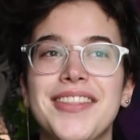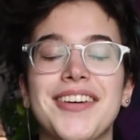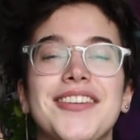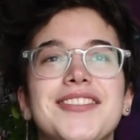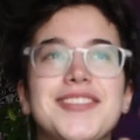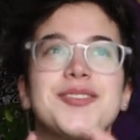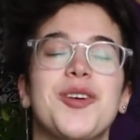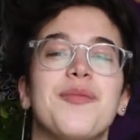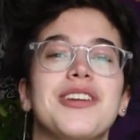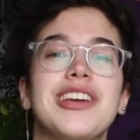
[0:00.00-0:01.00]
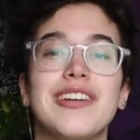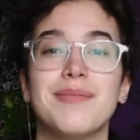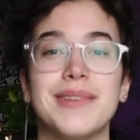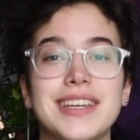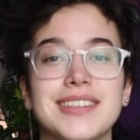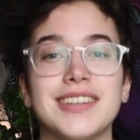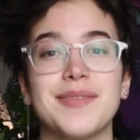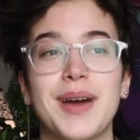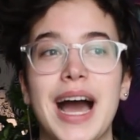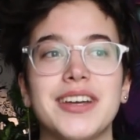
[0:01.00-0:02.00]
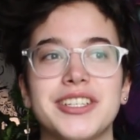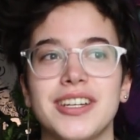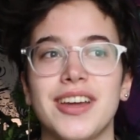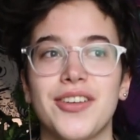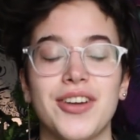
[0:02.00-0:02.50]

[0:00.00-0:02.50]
there are just so many amazing, passionate,